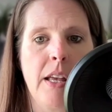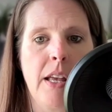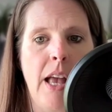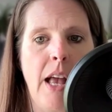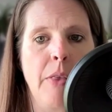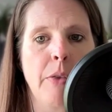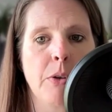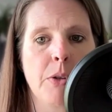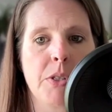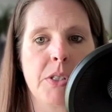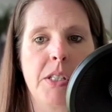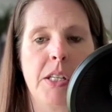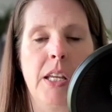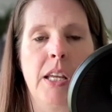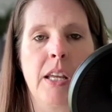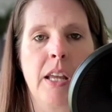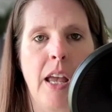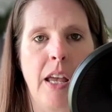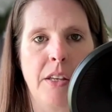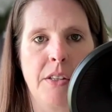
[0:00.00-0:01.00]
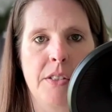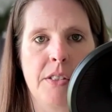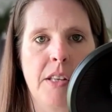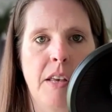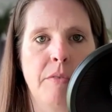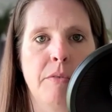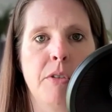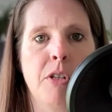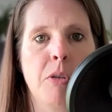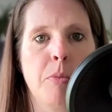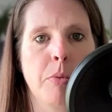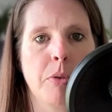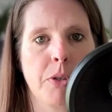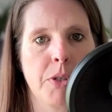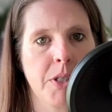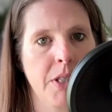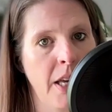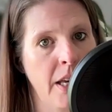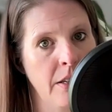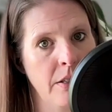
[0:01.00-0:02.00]
and they're seeing a
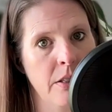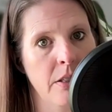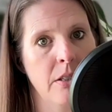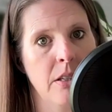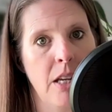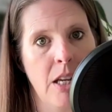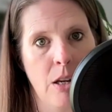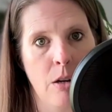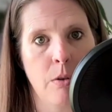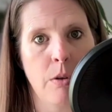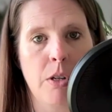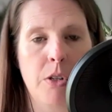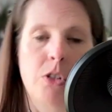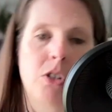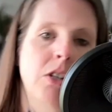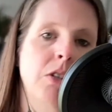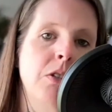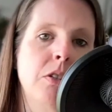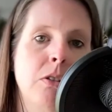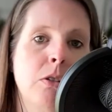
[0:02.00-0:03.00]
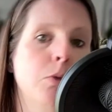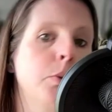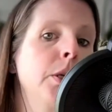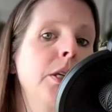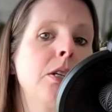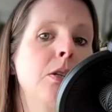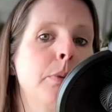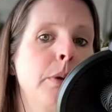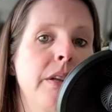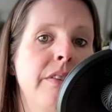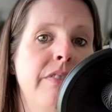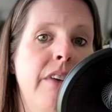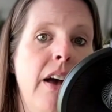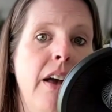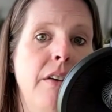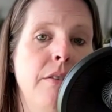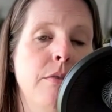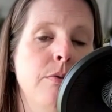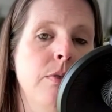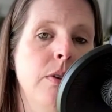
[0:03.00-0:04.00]
70% increase just in
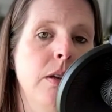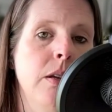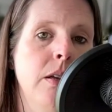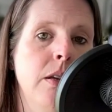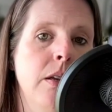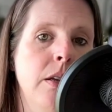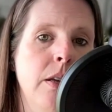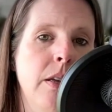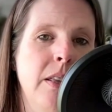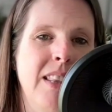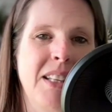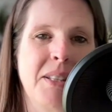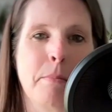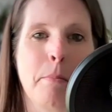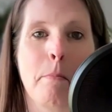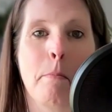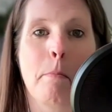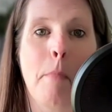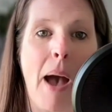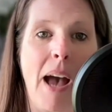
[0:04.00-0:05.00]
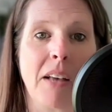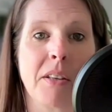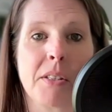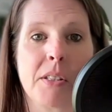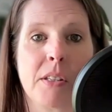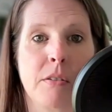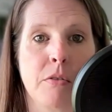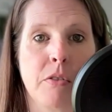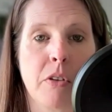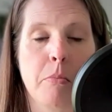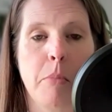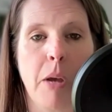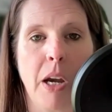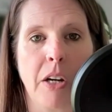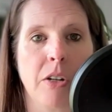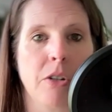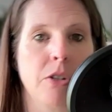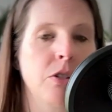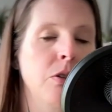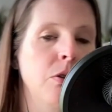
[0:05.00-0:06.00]
2025. That's massive
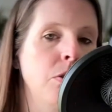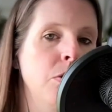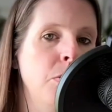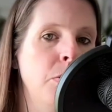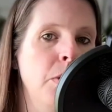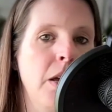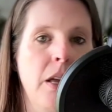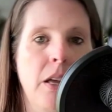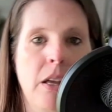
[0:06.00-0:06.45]
compared to